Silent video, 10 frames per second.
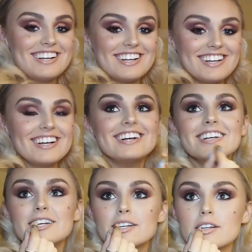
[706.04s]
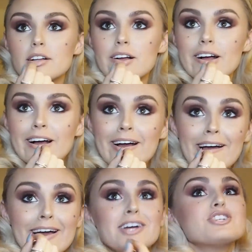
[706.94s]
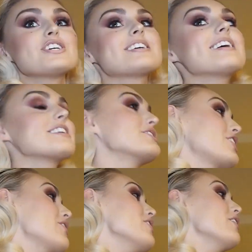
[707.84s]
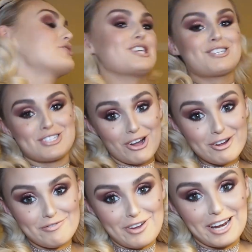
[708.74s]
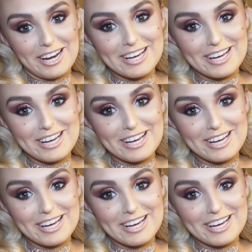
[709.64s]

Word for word: I don't know. She I says, I don't know. She's so feeling